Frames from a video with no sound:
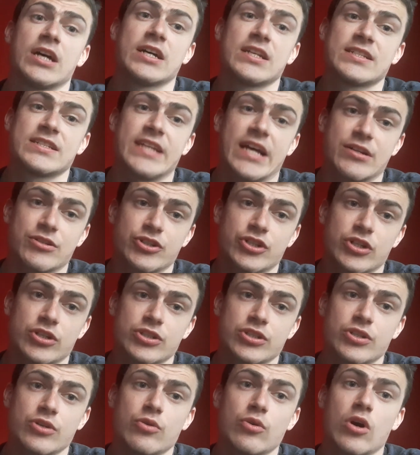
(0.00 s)

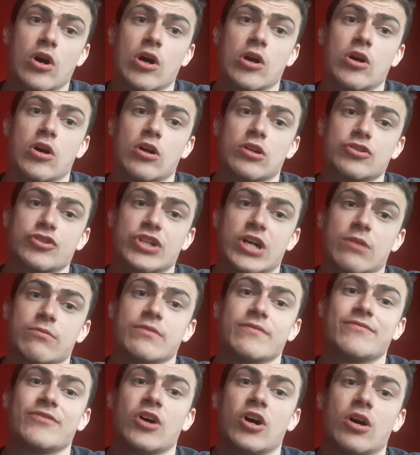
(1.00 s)
Sancho's still got a contract
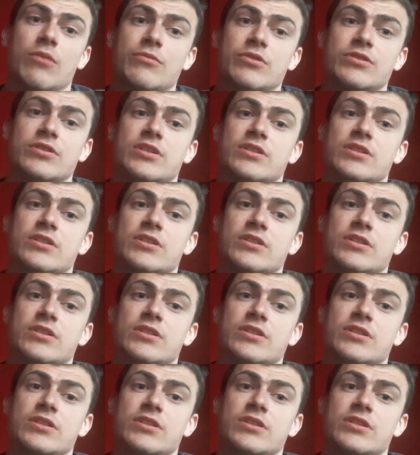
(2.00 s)
with Dortmund